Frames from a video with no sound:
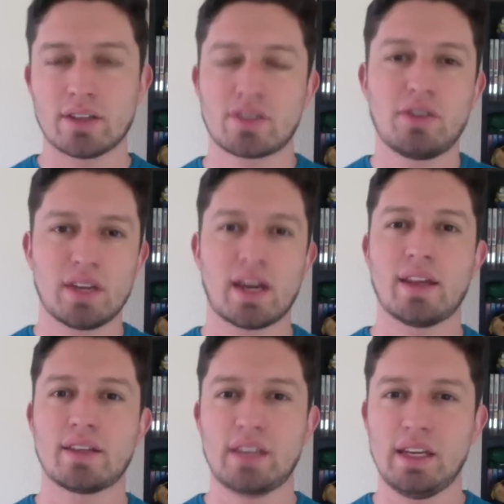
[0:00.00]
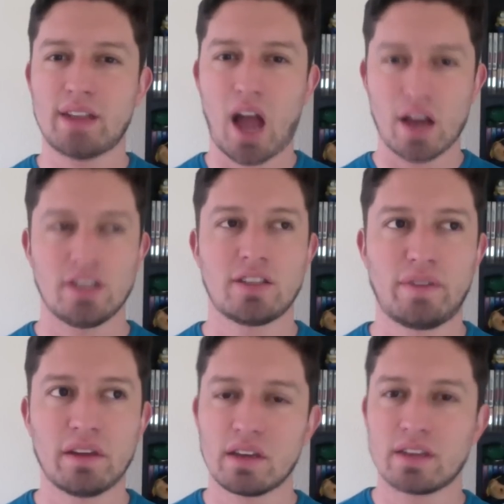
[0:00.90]
So you can kind of see Itachi's
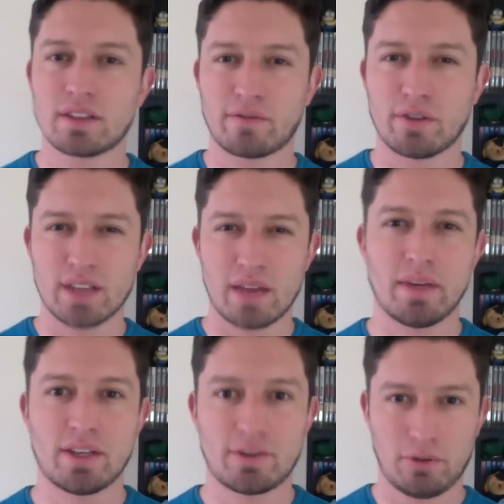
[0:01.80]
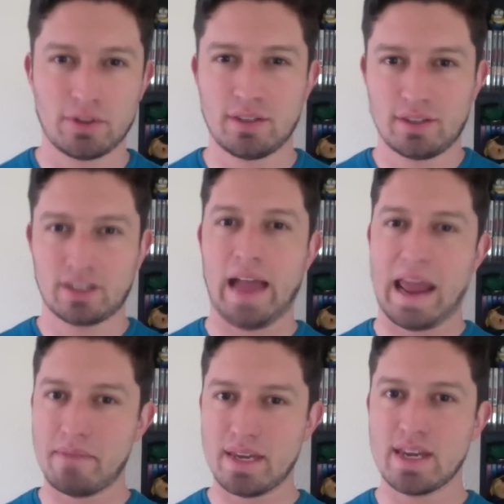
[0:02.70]
feelings of resentment towards his
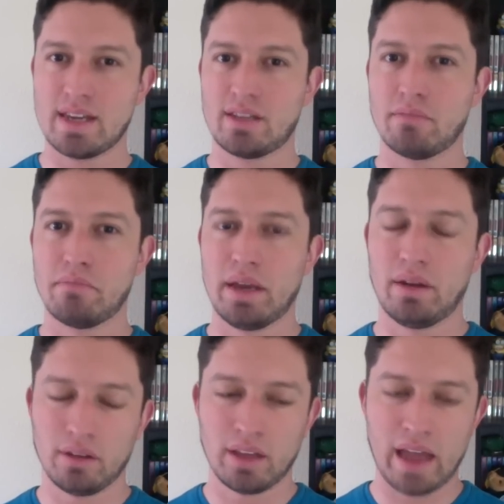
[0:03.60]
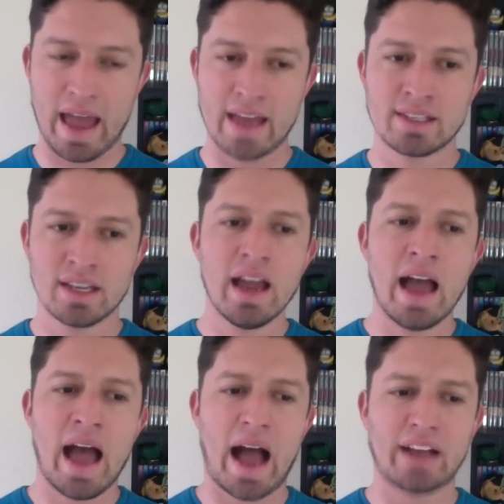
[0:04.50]
clan begin to build. And
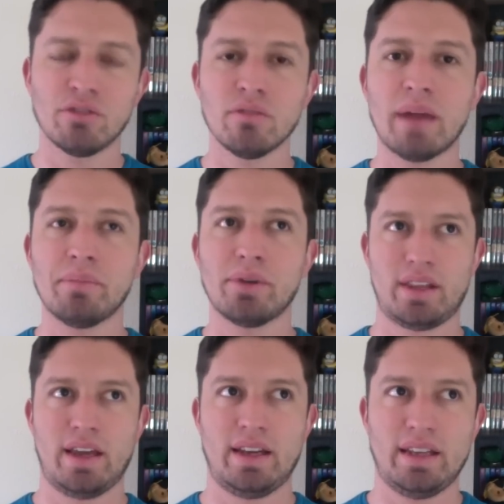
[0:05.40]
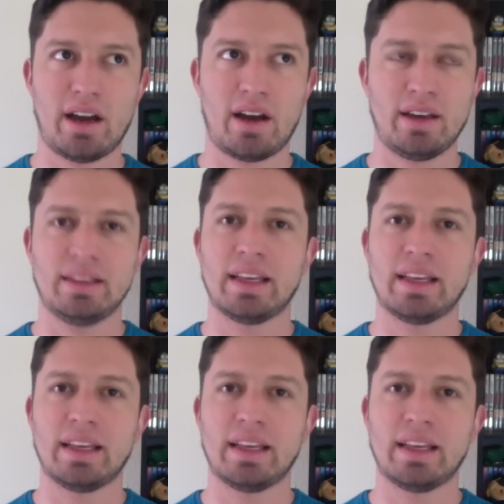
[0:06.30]
I do remember that, like,